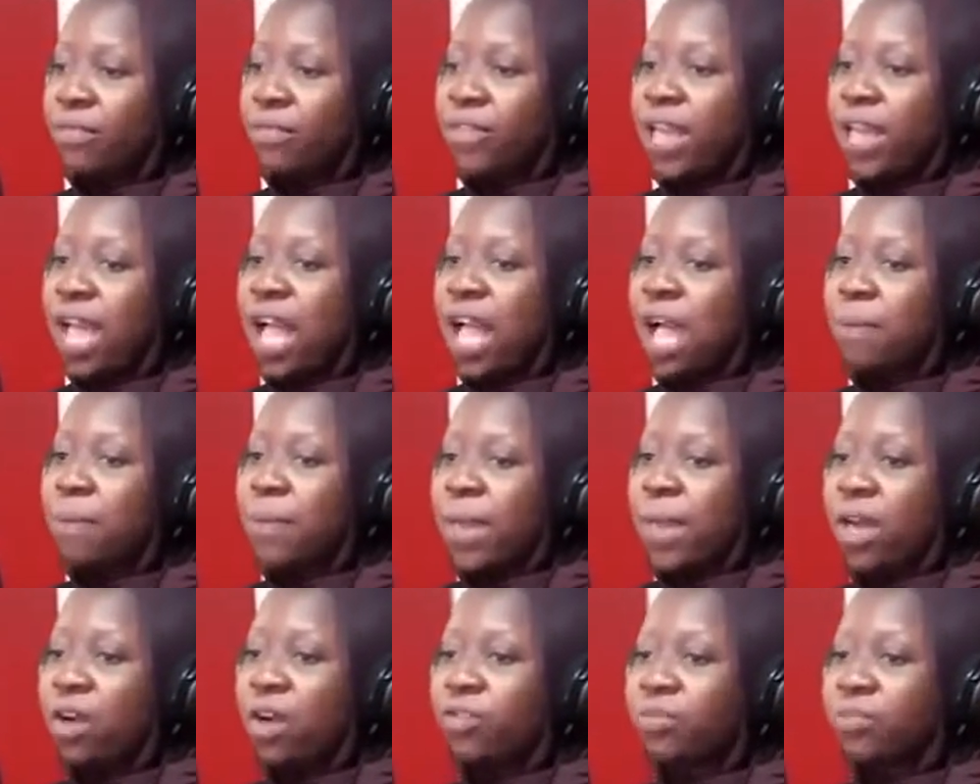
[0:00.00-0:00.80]
the
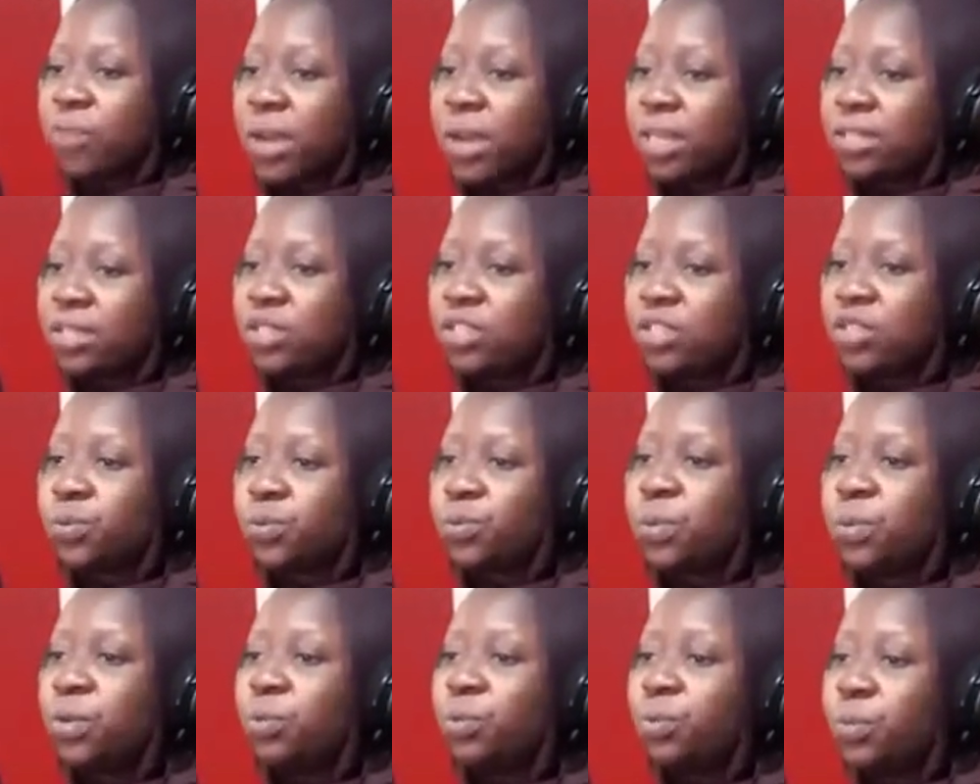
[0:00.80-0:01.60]
app Health
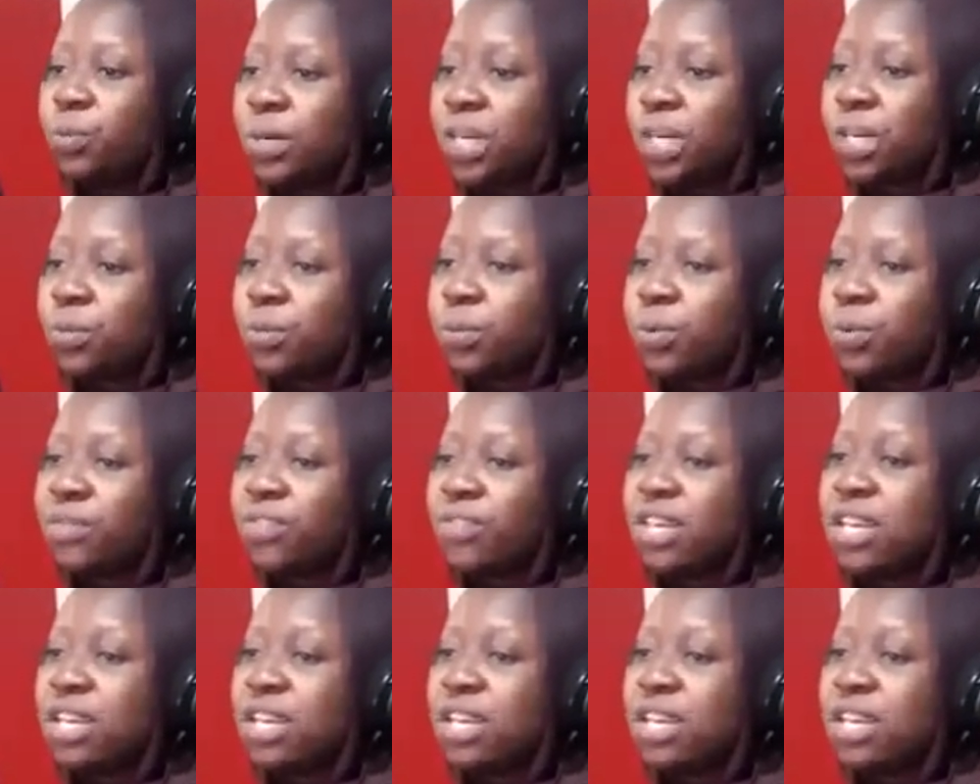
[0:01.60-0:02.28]
Records will work with